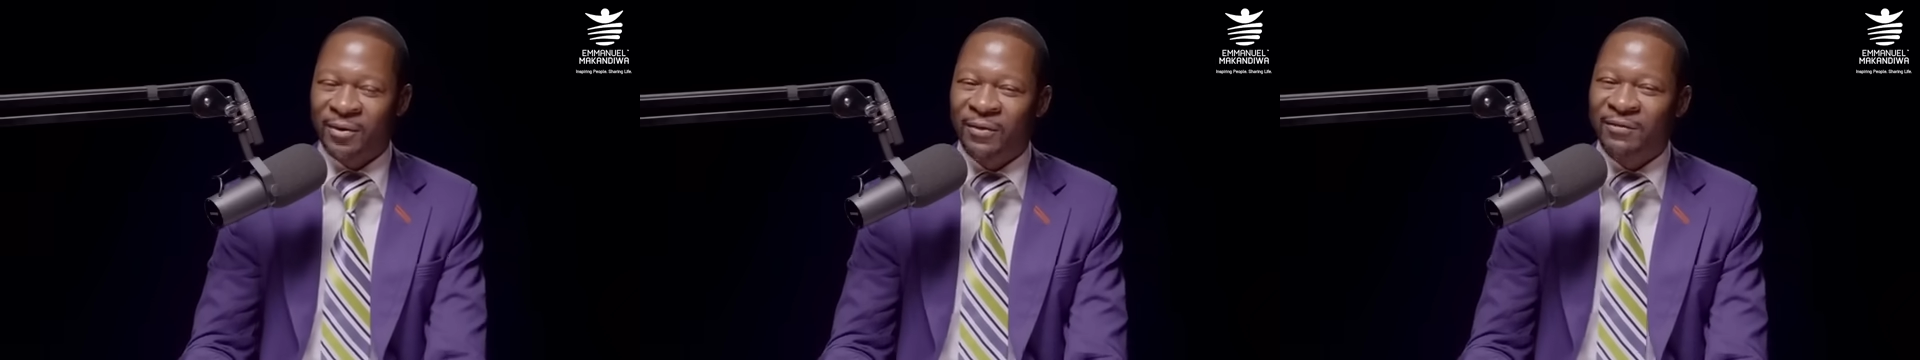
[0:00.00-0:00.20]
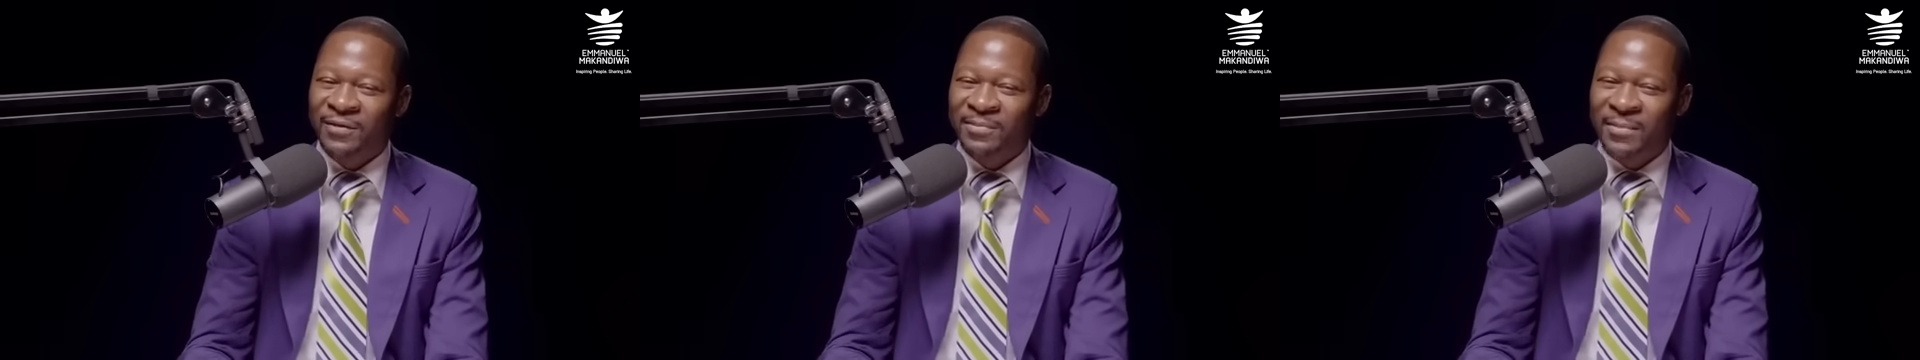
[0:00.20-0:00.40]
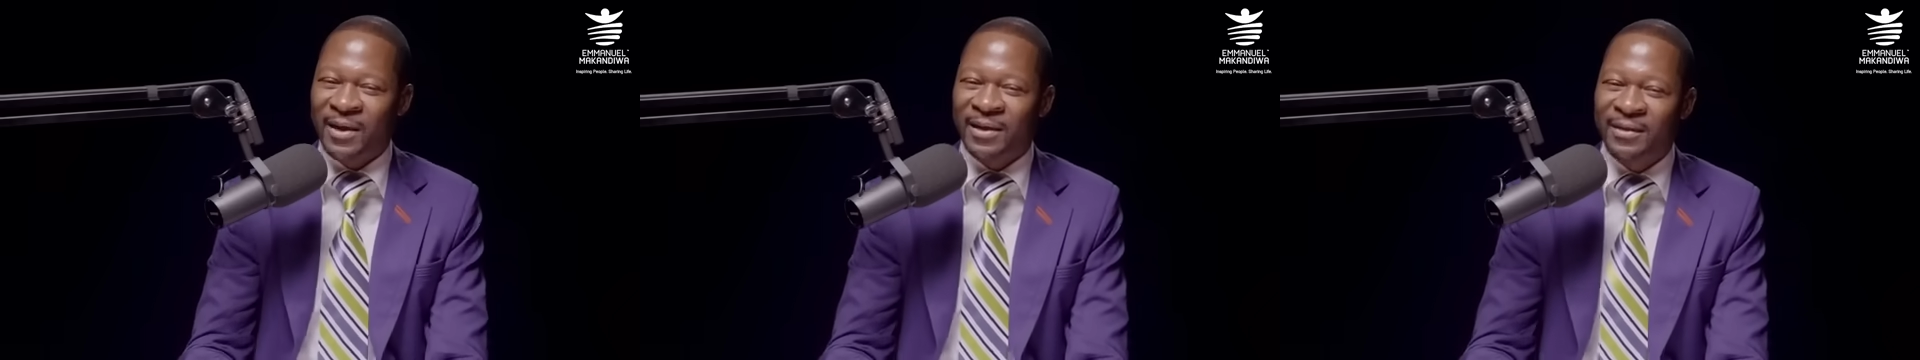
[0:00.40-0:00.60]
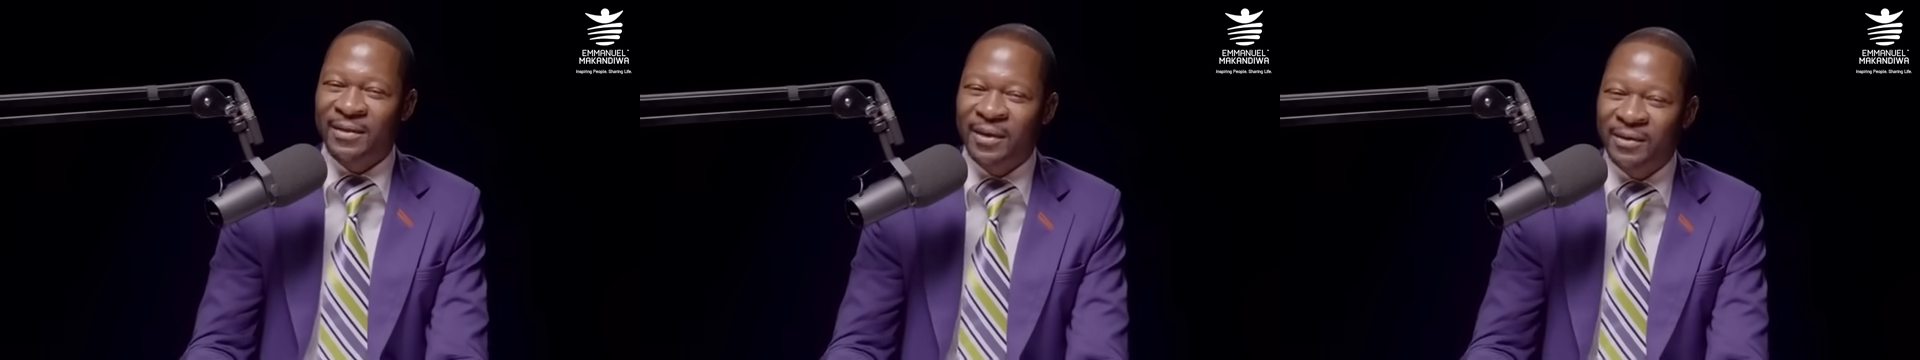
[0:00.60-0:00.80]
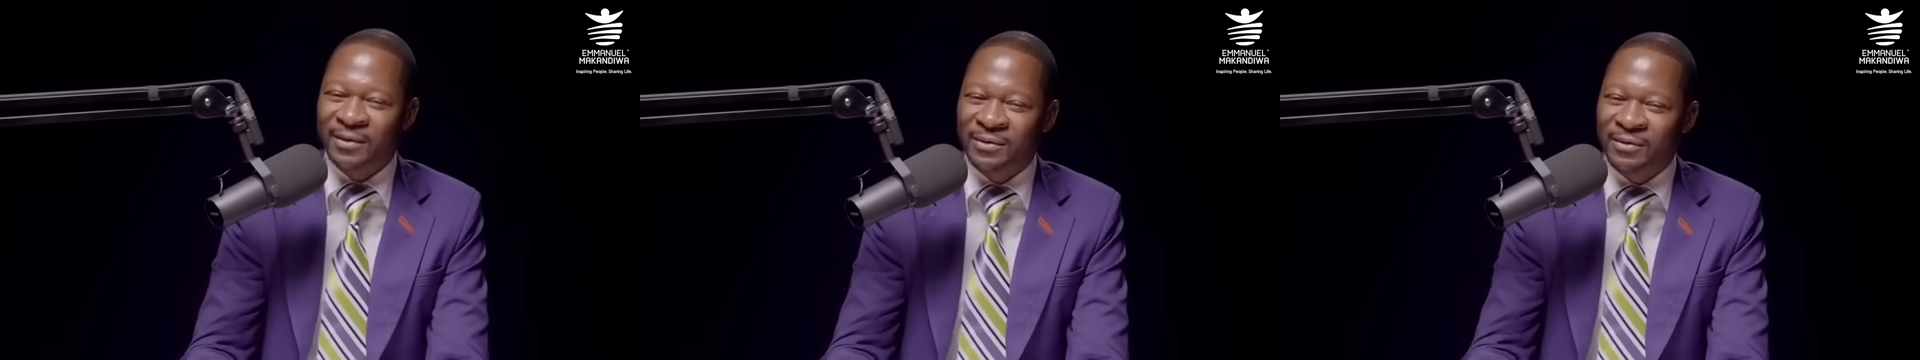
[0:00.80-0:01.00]
of the men
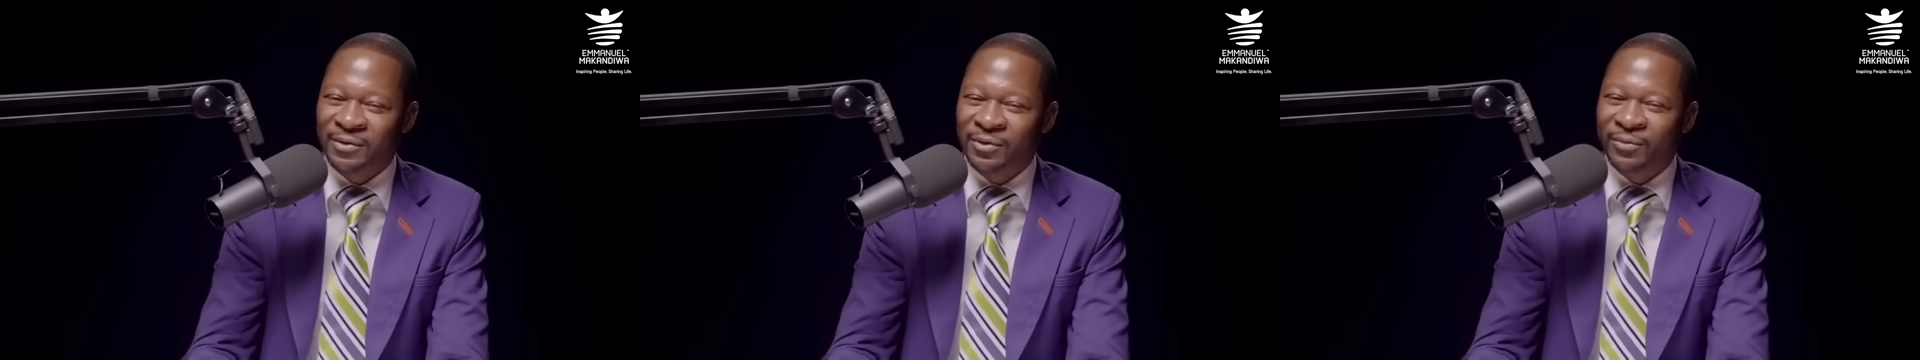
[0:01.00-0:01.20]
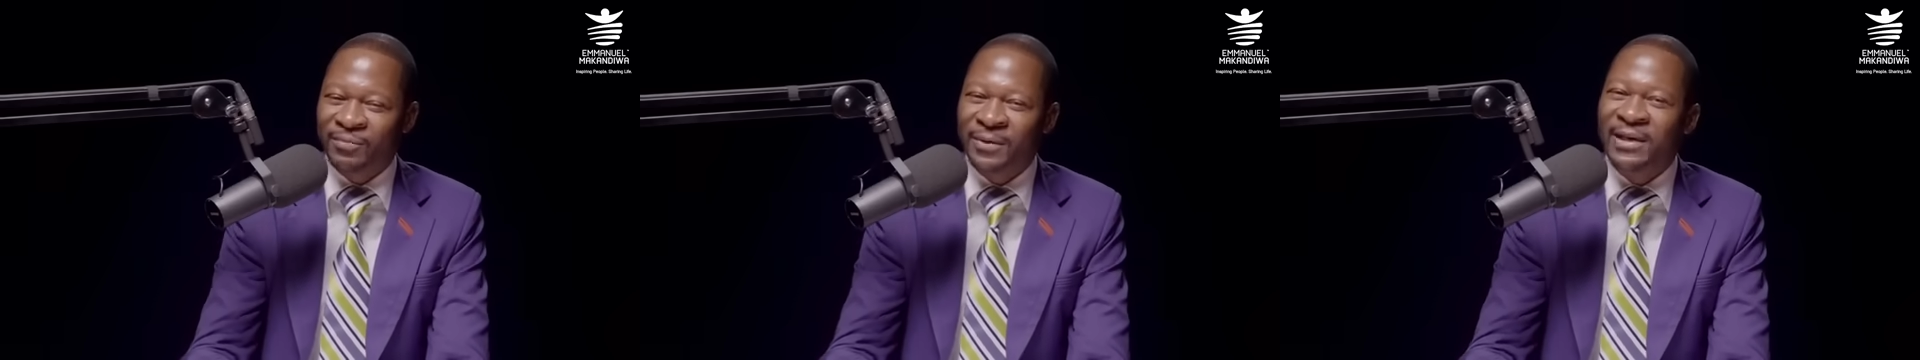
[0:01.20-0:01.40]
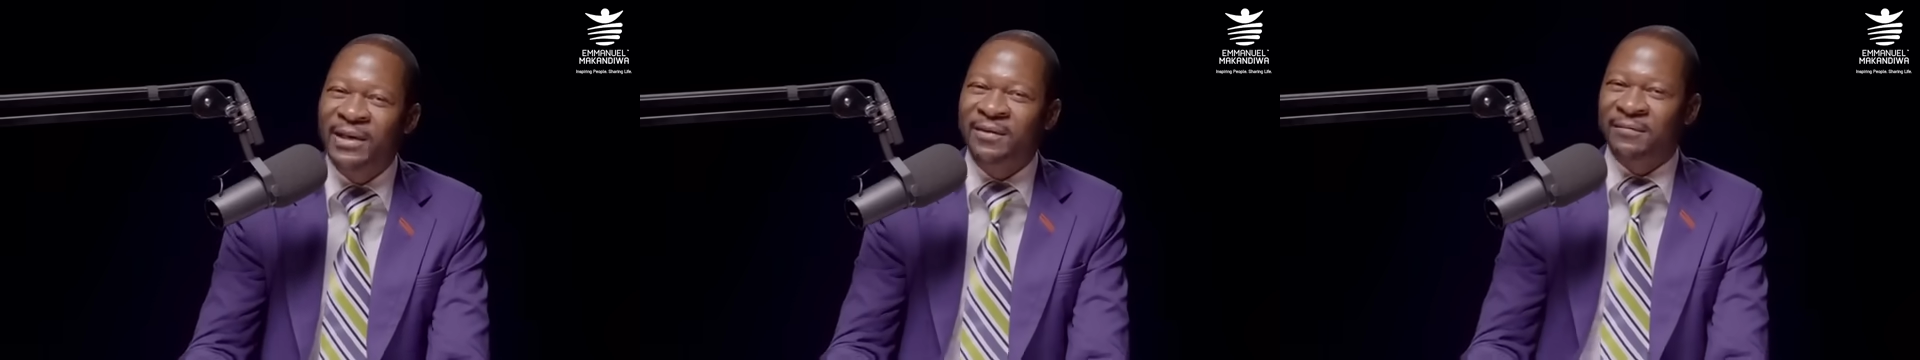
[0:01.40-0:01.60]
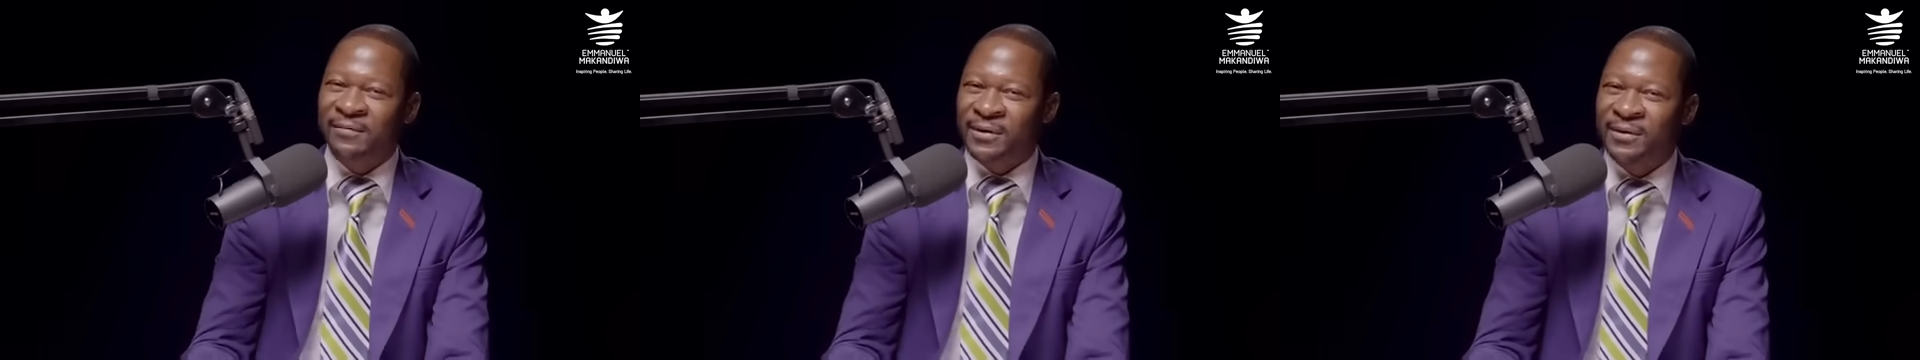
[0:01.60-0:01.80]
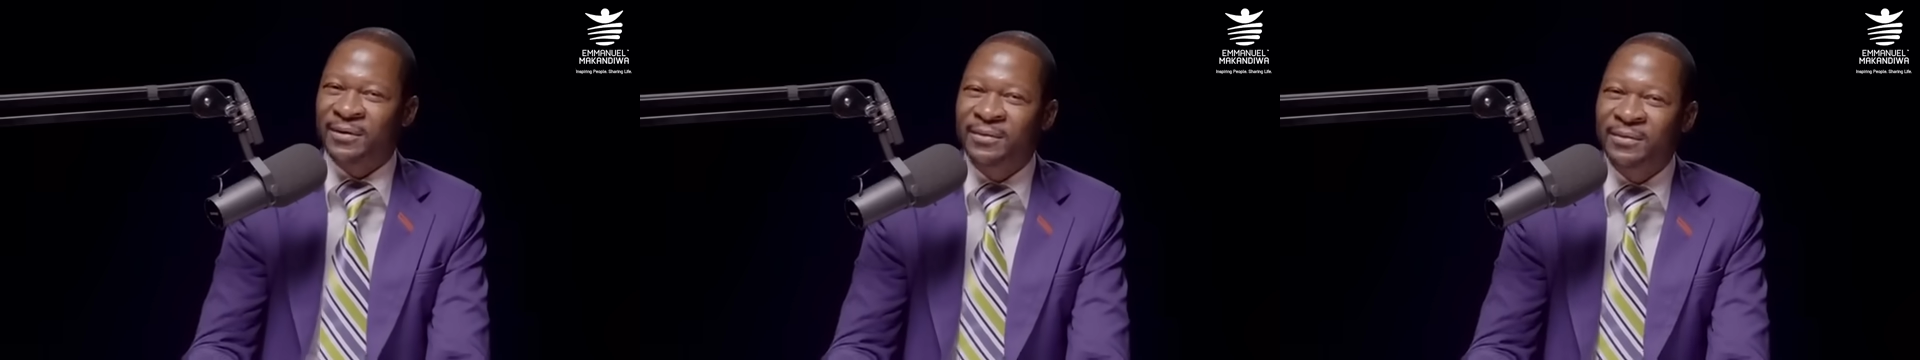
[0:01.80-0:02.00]
that you believe in.